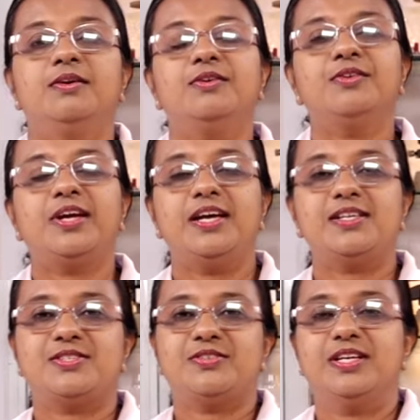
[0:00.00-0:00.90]
Okay,
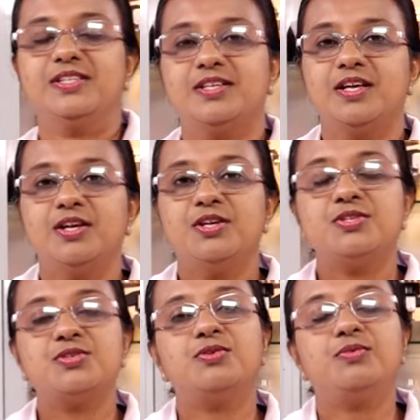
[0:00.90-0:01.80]
students.
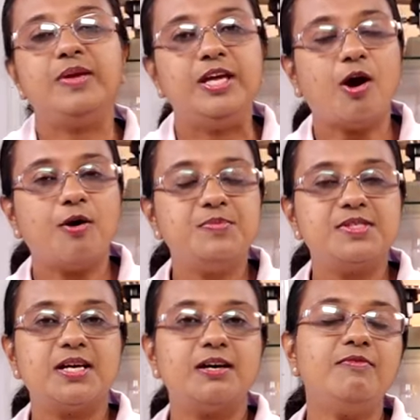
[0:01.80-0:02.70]
So we
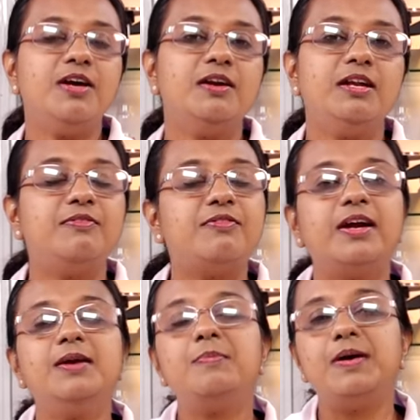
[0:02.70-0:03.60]
observed
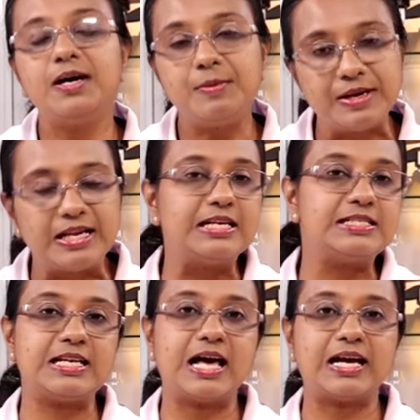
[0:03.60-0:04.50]
different permanent
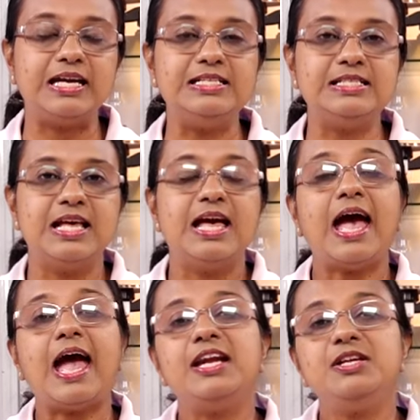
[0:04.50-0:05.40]
slides
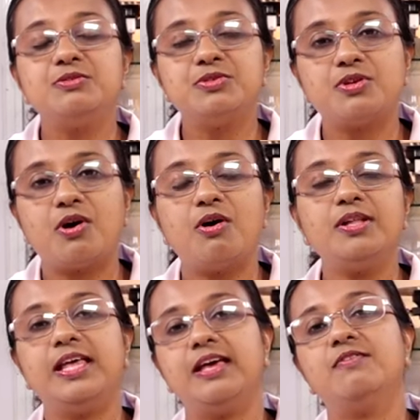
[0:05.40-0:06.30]
and you saw
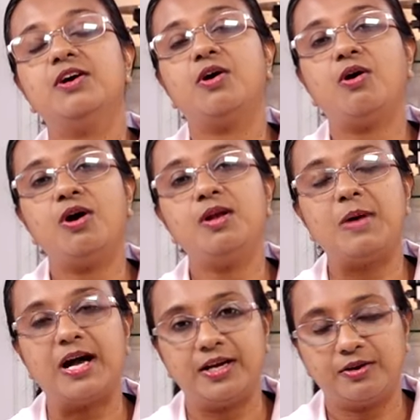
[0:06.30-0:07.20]
they were all
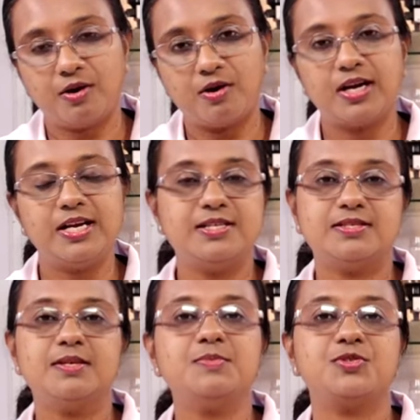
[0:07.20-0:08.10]

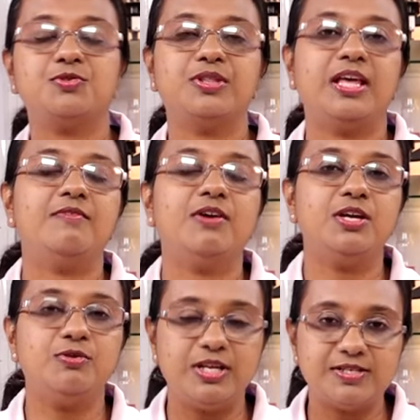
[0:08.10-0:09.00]
microorganisms. So they were
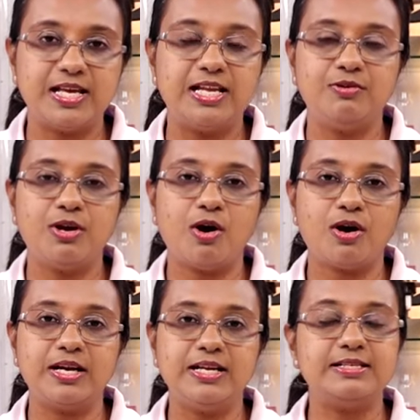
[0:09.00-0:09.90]
unicellular
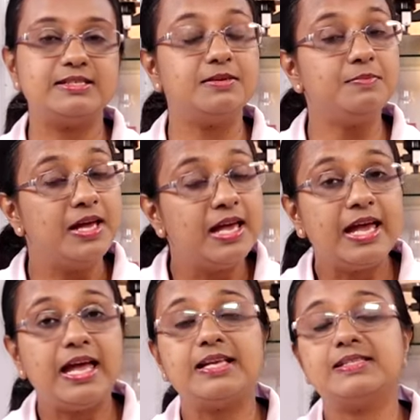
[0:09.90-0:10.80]
organisms
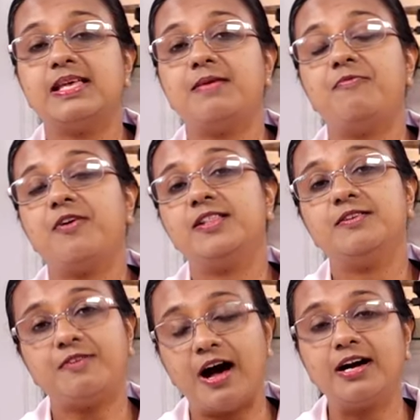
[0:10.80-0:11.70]
except for the
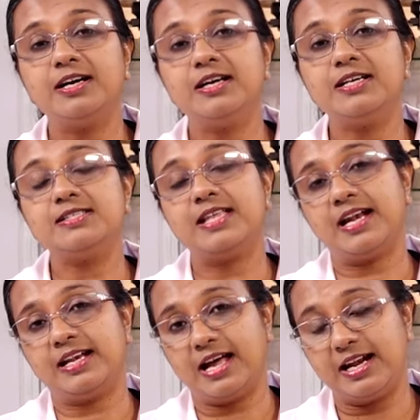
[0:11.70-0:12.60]
fungus
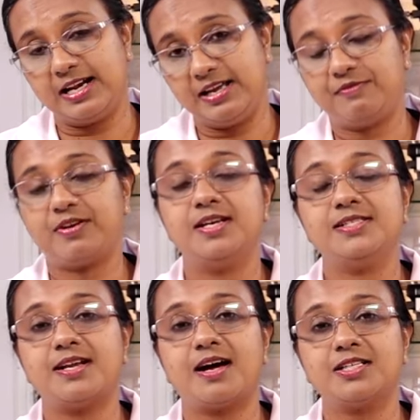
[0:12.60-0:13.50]
that had a different
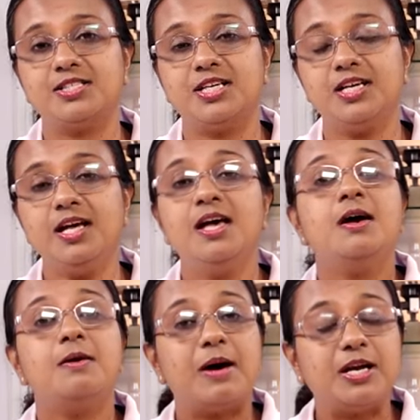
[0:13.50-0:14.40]
structure.
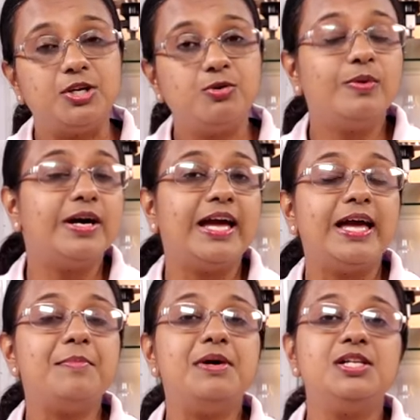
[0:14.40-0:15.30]
But you were
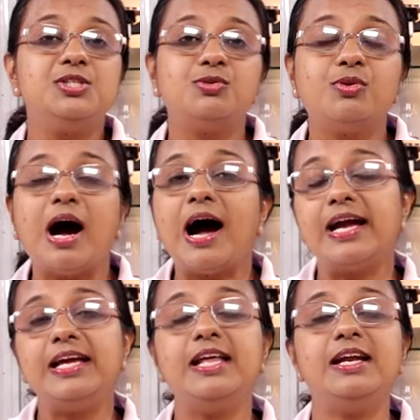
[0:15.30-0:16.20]
able to
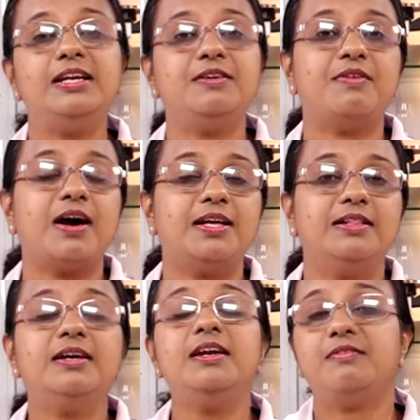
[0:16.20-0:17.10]
identify
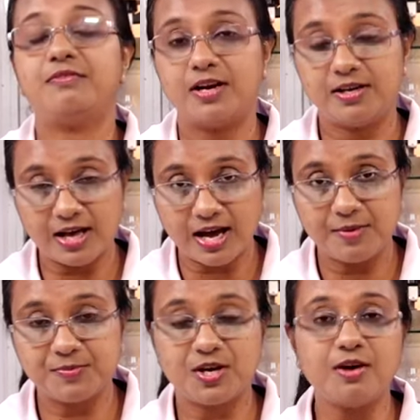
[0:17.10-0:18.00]
the different
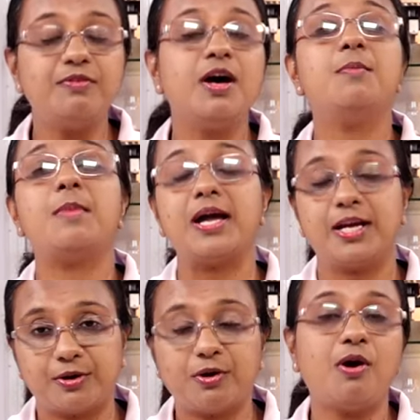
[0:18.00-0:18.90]
types of
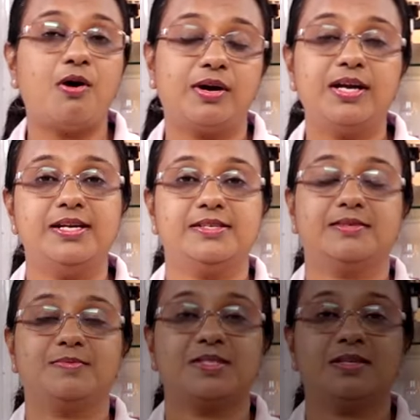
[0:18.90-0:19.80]
microorganisms.